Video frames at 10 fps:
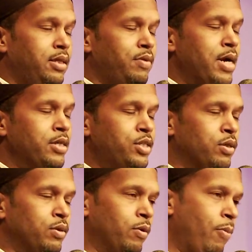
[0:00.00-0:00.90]
right?
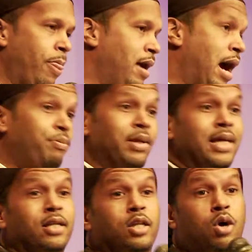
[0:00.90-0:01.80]
So I
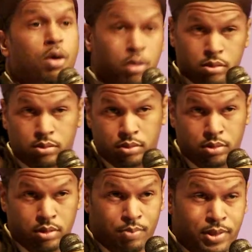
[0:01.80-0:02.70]
played along.
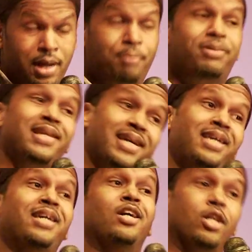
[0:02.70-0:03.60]
I'm saying I'm
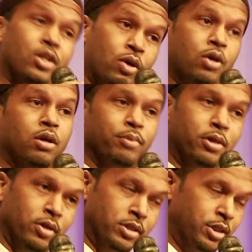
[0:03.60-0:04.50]
playing along
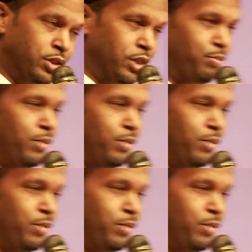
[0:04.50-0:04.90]
because this is